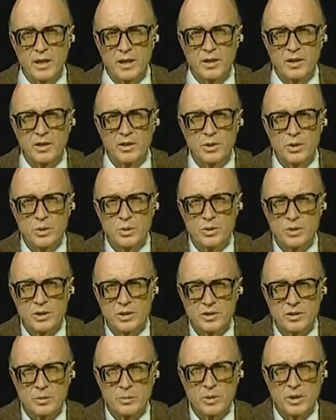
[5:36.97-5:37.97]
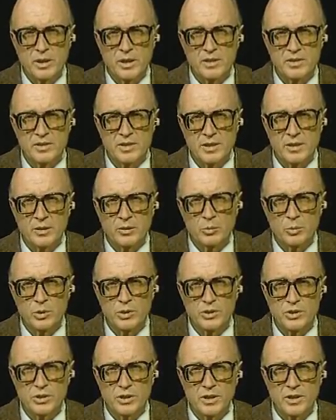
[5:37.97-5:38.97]
and he's using some of that sound,
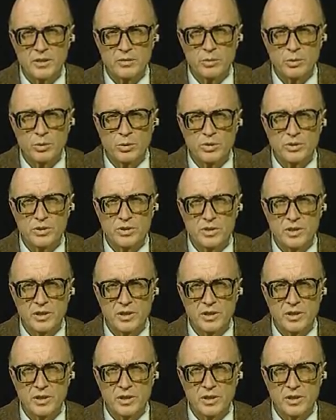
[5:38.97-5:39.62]
which, of course,